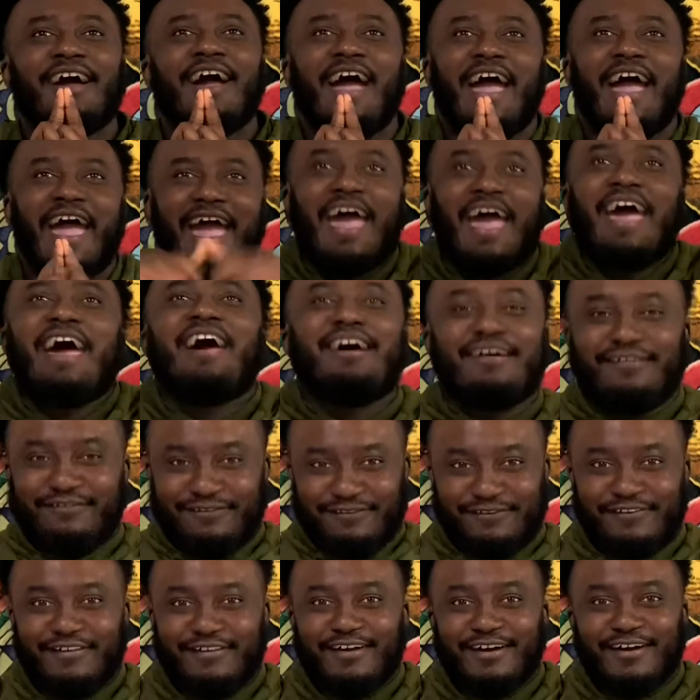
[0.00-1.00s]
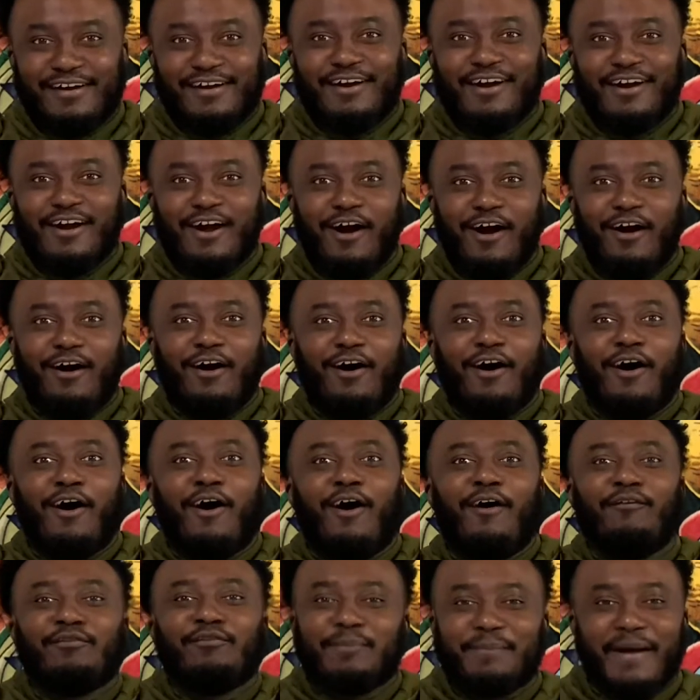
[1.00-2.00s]
half
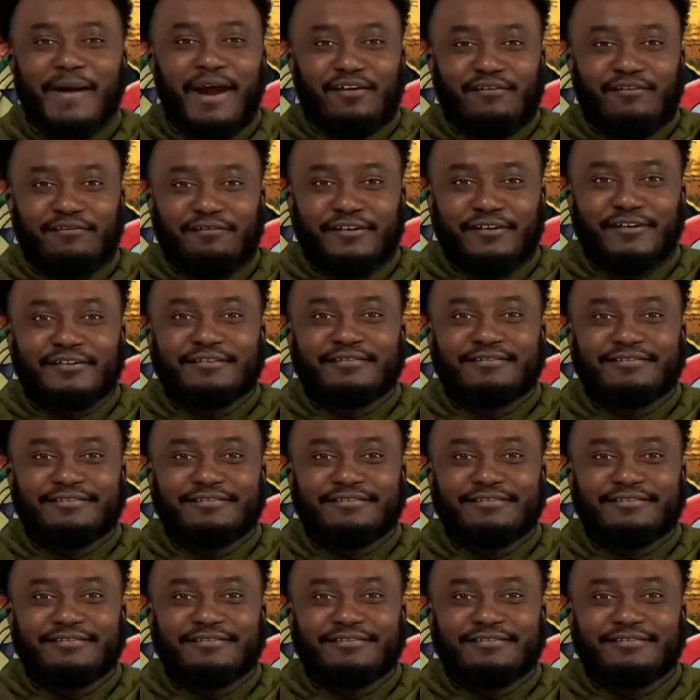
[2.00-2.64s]
of the battlefield.